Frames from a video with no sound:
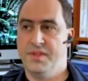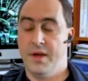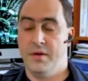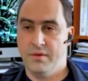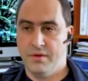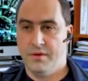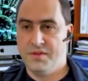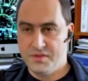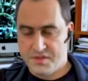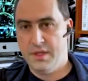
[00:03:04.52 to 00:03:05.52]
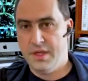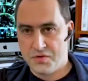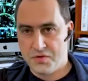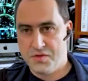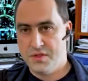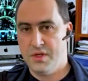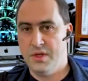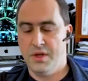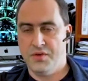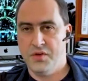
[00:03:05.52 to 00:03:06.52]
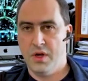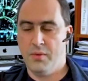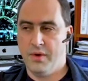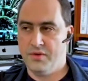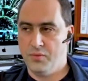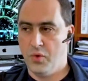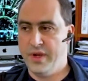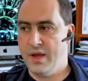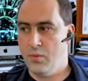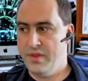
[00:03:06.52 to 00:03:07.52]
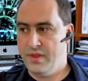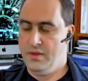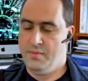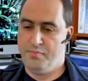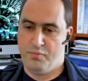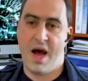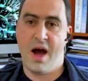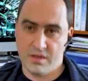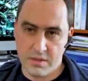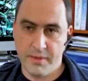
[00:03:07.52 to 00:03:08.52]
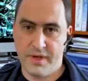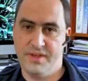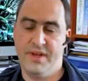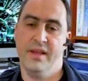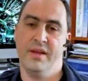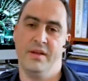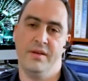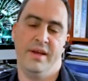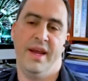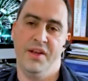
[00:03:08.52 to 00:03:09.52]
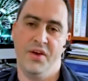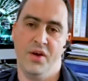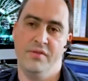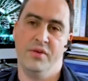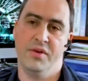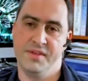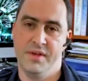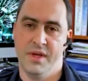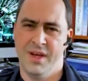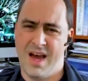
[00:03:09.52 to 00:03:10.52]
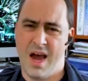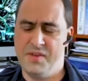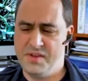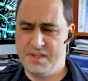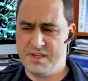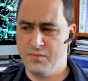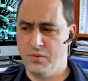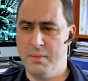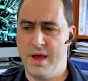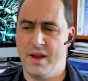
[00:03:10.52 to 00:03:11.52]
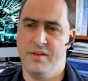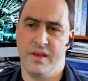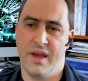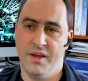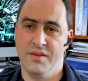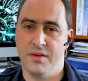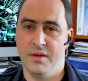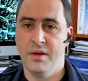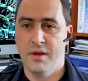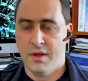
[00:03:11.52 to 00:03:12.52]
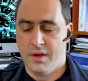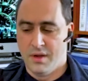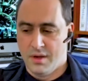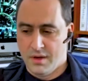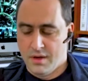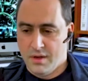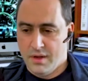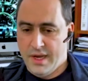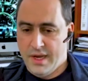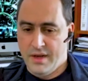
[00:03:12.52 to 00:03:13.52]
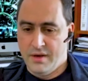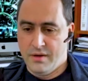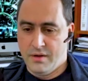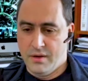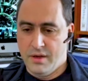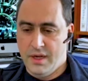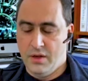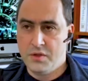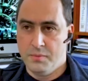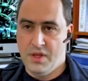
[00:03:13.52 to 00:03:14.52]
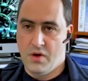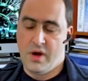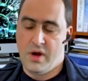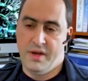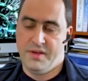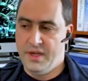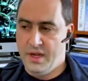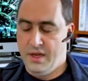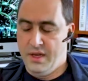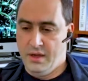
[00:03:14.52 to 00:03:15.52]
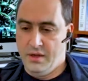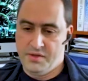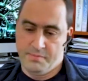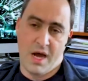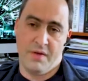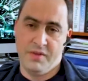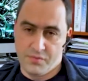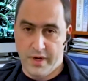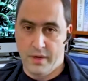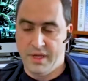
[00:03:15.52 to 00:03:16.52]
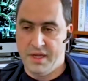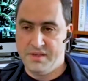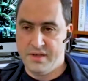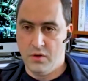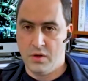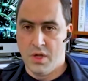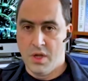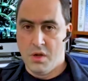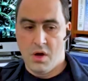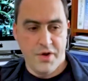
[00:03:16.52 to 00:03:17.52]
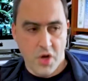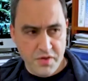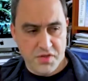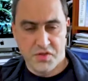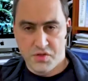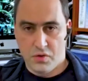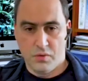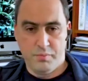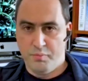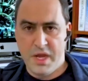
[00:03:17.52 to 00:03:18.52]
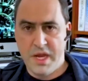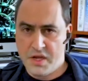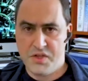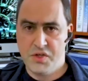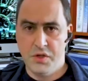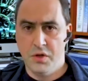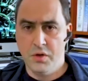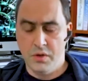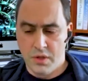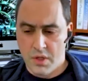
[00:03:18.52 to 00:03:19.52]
sound sincerely interested, trying to work out what parts I'm going to tell it, hand over, because half this doesn't really matter to the case. And he looked at me in the eye and it's part of his rambling. He said, look, I know this is all BS to you,